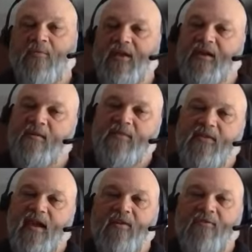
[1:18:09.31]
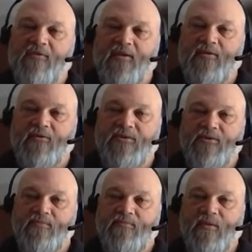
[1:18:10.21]
Well, they come to the
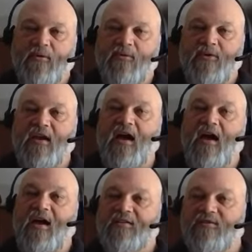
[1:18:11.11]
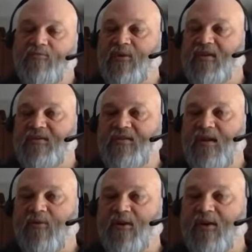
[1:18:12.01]
outfitters or the guides or the places they
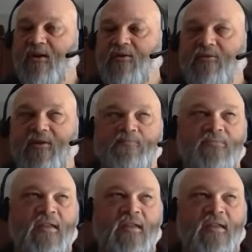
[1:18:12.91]
want to go, and